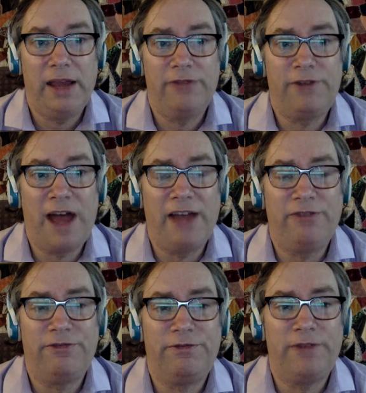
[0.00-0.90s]

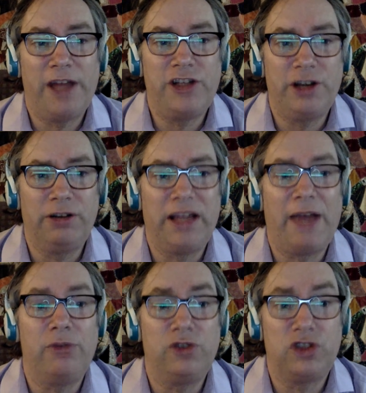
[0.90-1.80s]
And generally
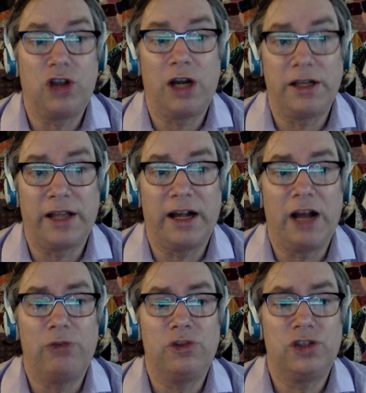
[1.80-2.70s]
I will start there.
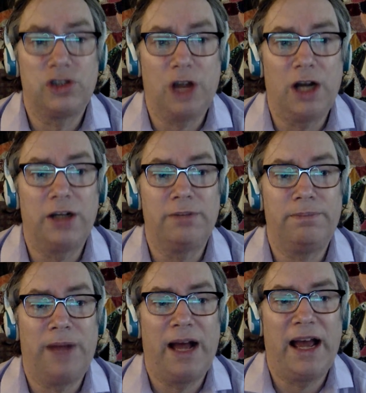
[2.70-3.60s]
I will start
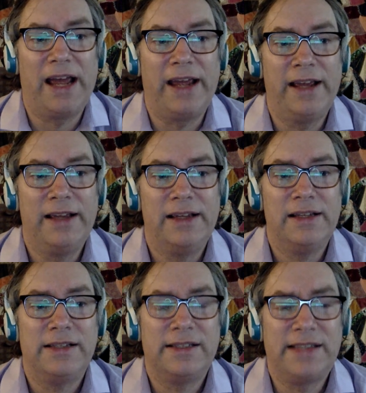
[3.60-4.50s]
by
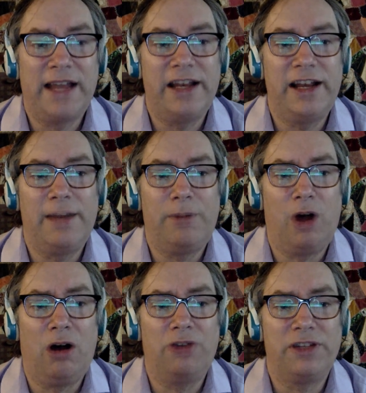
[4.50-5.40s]
setting up
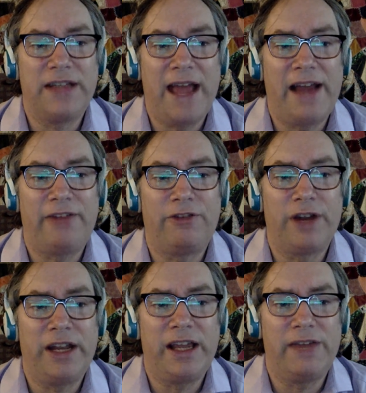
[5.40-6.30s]
all the data
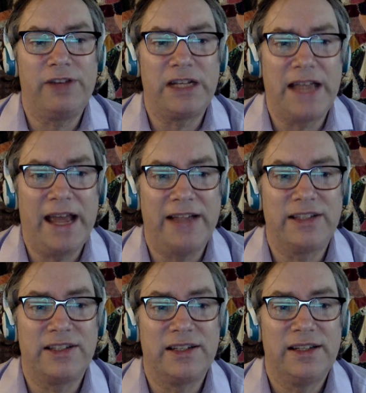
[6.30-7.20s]
for any given
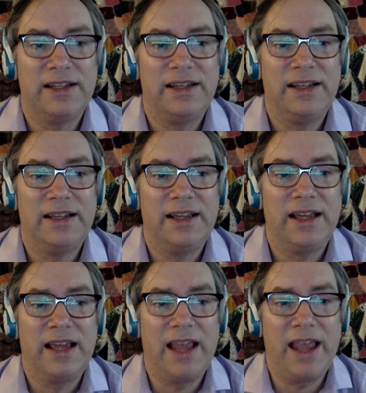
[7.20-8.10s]
test
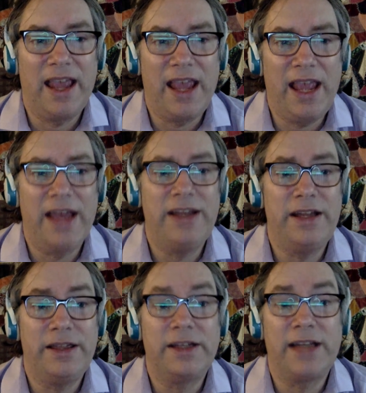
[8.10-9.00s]

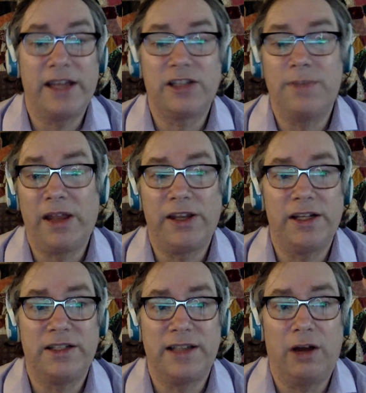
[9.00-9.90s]
in the test
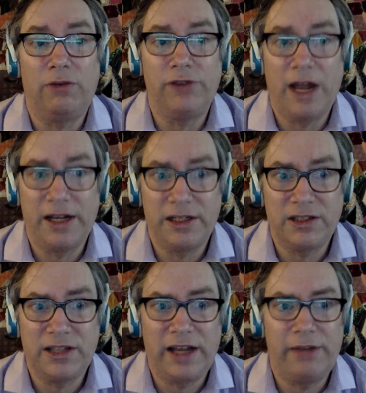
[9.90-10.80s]
method itself, not in
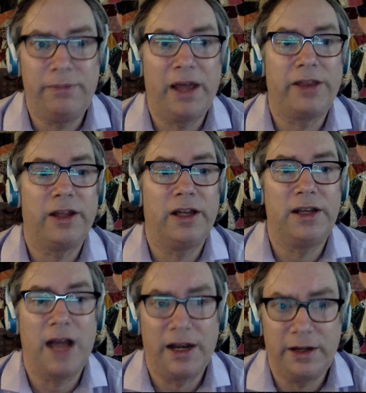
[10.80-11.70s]
a setup
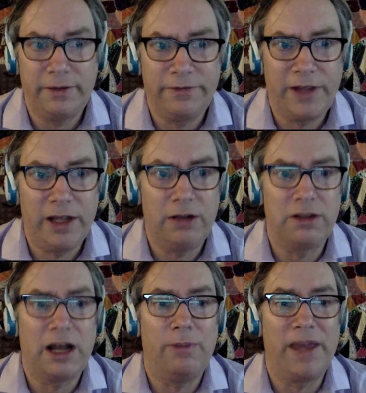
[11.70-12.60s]
method, not in a
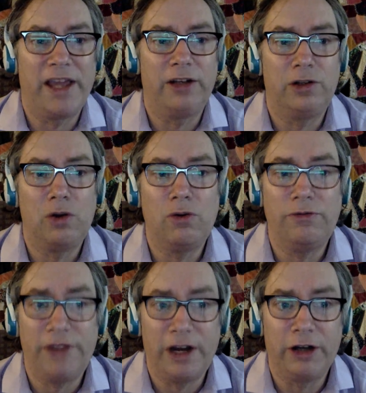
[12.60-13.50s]
field. I'll make it a
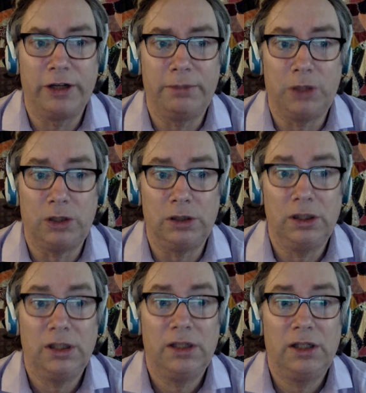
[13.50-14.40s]
local
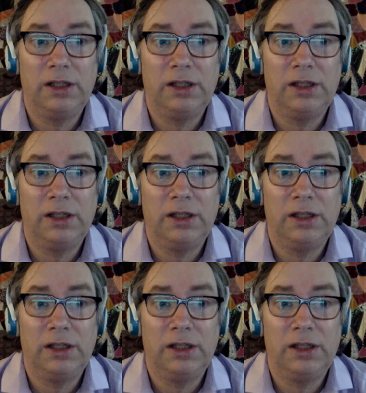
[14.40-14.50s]
variable.